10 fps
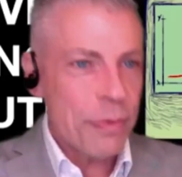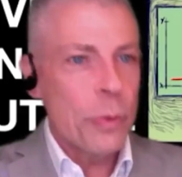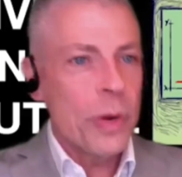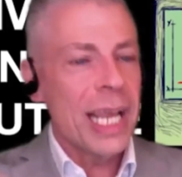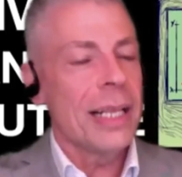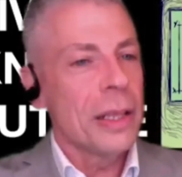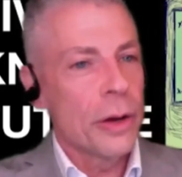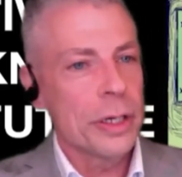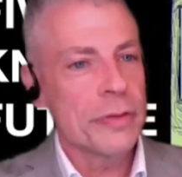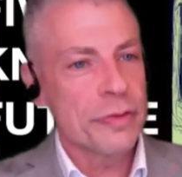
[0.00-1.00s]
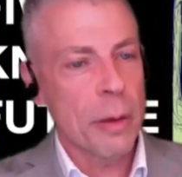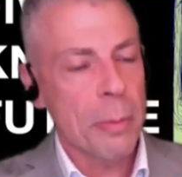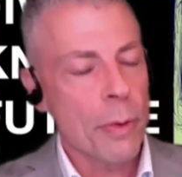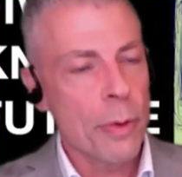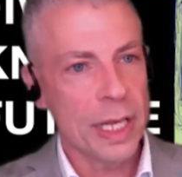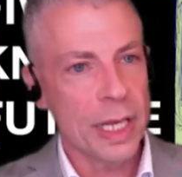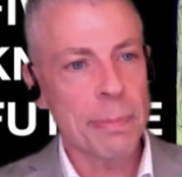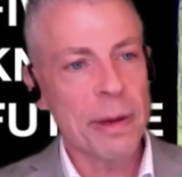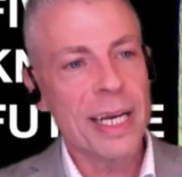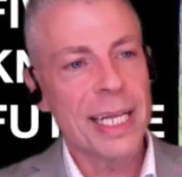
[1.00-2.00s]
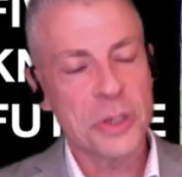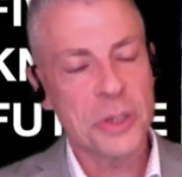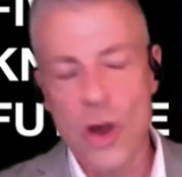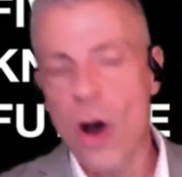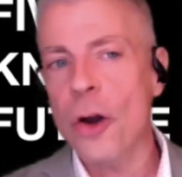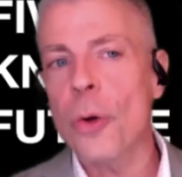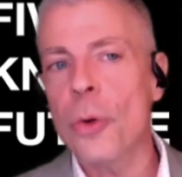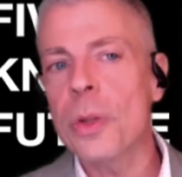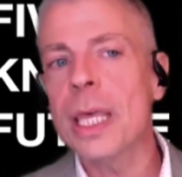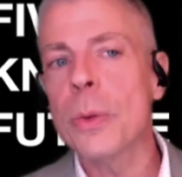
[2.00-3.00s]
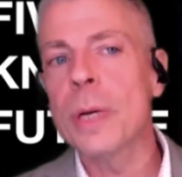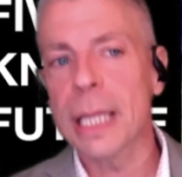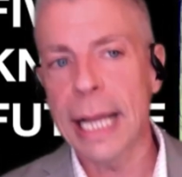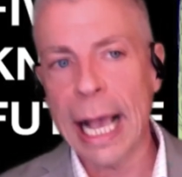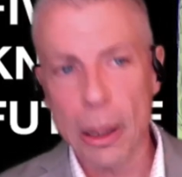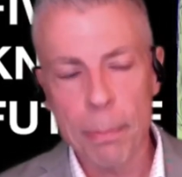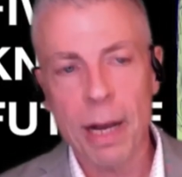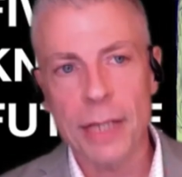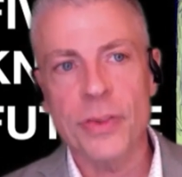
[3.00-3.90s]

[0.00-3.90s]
we learn from our own experience, not only will it help us,